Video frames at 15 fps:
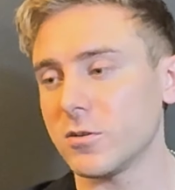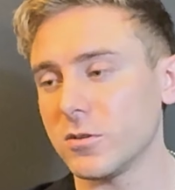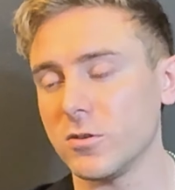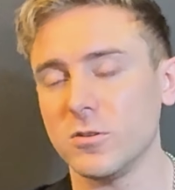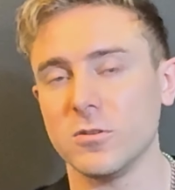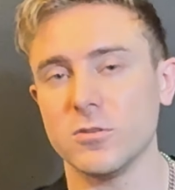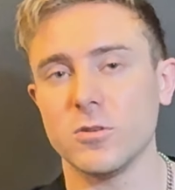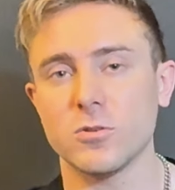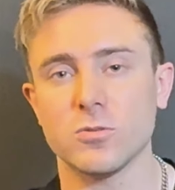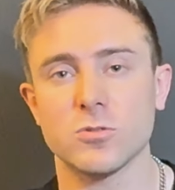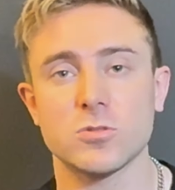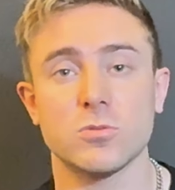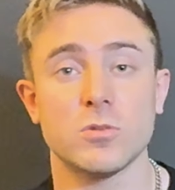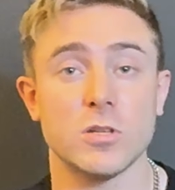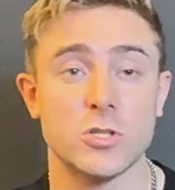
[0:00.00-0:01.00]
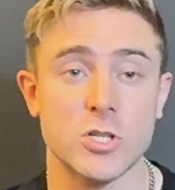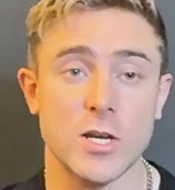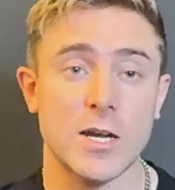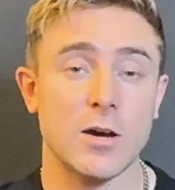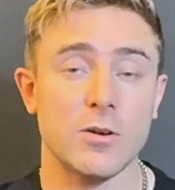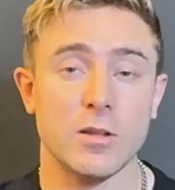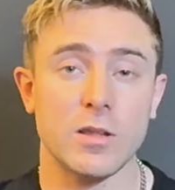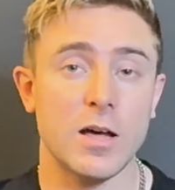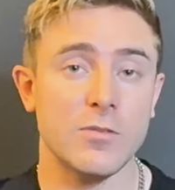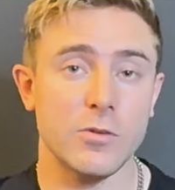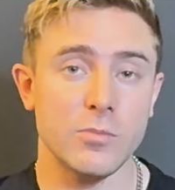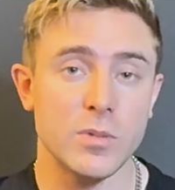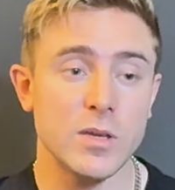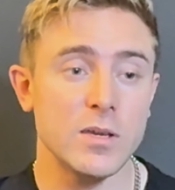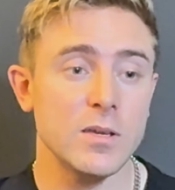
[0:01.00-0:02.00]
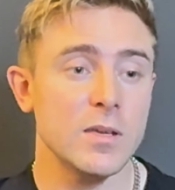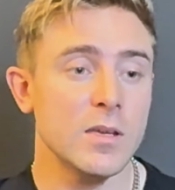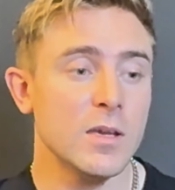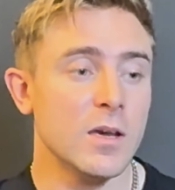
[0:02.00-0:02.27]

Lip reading: go to your local store and check out a Lava Me.